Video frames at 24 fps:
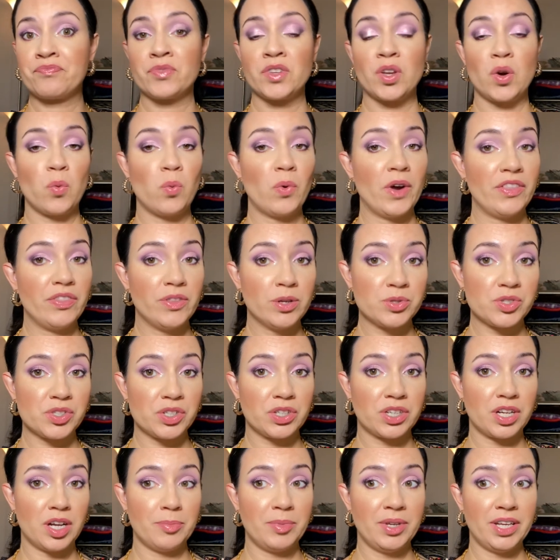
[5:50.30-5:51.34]
when those are
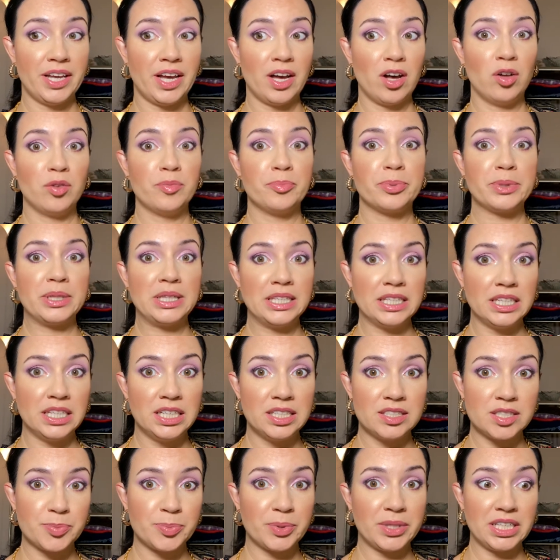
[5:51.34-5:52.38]
coming out,
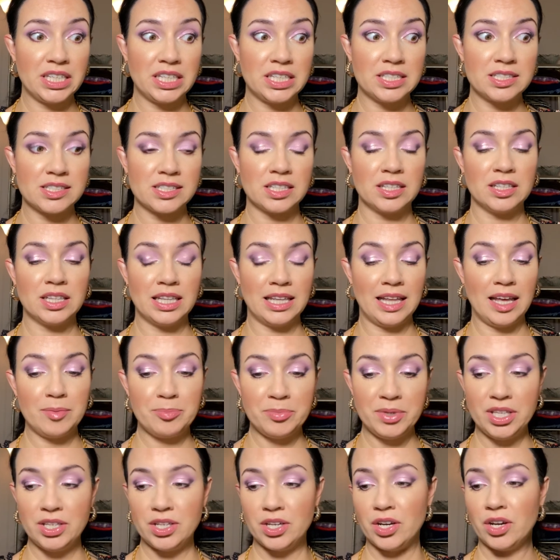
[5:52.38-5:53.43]
please, please let
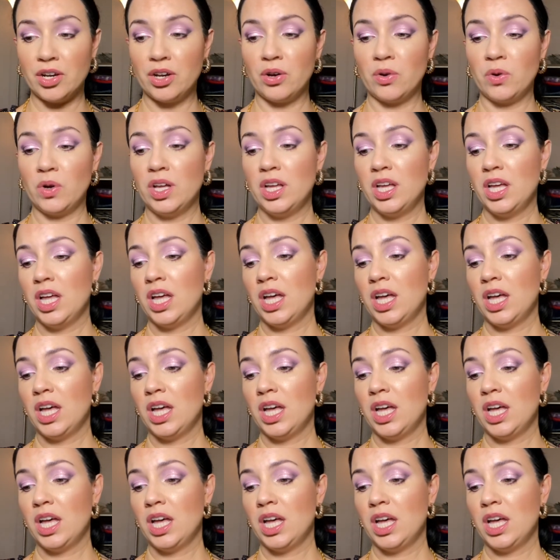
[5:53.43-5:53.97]
me know.